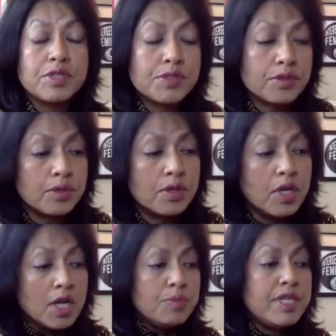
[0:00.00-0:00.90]
So
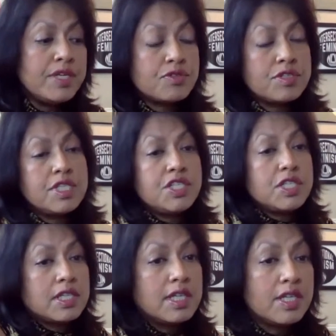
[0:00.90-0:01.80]
being
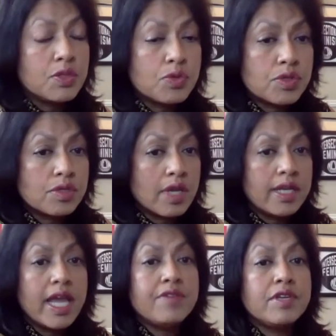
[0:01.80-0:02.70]
strategic is, and
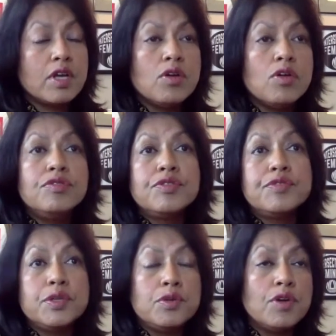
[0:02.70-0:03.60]
having an
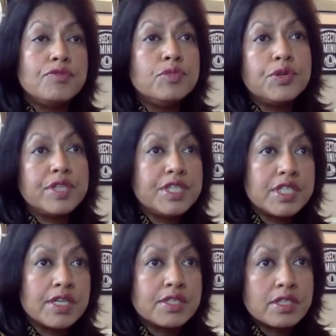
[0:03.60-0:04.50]
overview of more than
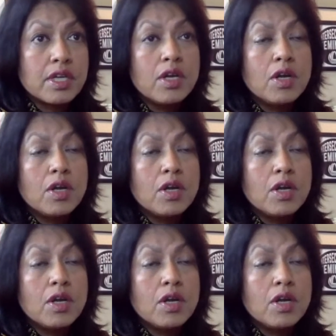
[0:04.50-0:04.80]
just